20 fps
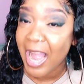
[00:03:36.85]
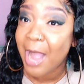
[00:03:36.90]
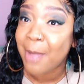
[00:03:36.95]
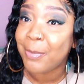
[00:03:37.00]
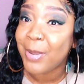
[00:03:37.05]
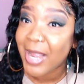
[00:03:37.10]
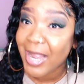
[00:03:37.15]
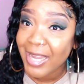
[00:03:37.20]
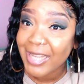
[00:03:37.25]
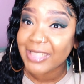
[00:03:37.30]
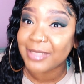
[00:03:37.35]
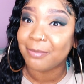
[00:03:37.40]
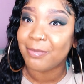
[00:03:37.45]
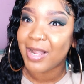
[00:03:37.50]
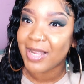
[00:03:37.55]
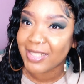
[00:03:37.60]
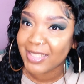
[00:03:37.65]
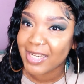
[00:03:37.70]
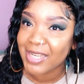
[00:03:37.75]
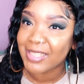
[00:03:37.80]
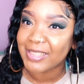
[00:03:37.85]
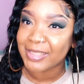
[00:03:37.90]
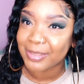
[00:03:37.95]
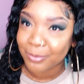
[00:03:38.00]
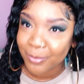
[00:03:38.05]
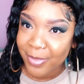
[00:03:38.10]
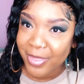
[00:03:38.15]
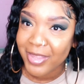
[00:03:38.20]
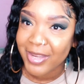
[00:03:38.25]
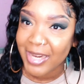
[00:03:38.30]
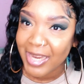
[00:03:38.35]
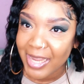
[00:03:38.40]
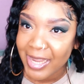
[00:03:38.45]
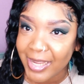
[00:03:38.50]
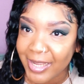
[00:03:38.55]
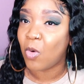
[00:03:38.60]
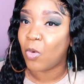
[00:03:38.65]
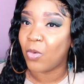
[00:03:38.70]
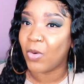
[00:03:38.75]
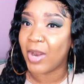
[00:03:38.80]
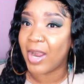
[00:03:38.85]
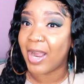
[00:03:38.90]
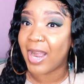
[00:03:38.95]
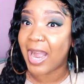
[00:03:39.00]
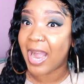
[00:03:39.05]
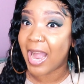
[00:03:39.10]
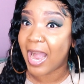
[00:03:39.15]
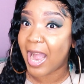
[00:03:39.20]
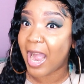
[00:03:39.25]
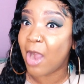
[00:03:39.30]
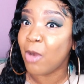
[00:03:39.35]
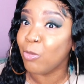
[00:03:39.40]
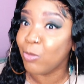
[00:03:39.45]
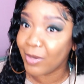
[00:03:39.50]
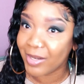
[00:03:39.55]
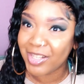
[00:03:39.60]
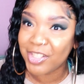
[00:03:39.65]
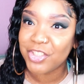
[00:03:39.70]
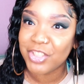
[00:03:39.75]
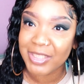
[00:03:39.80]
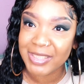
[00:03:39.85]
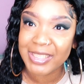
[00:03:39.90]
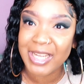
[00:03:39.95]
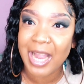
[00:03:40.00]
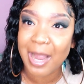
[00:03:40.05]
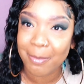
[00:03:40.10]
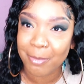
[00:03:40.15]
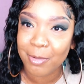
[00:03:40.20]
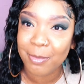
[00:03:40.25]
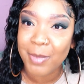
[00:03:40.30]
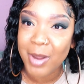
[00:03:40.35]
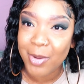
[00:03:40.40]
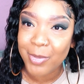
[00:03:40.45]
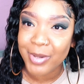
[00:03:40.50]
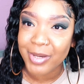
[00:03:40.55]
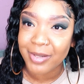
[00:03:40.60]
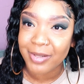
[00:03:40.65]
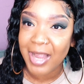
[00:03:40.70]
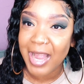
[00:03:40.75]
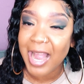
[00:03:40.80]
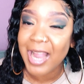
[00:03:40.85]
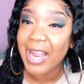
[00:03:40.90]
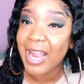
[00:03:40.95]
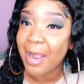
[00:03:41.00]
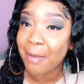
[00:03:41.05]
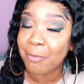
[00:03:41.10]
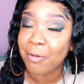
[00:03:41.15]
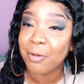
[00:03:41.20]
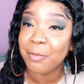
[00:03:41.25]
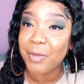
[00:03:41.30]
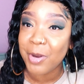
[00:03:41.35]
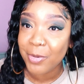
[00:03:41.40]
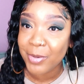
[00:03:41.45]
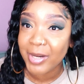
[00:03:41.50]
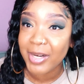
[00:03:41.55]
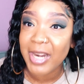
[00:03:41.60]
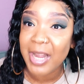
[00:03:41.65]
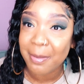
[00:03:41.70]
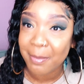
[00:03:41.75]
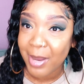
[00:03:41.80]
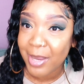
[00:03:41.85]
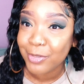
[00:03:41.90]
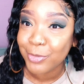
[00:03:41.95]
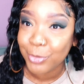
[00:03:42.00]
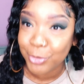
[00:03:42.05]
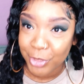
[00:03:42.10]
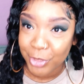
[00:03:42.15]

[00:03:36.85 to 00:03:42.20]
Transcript: I passed my test with an A. Or I really just got promoted. I got promoted at my new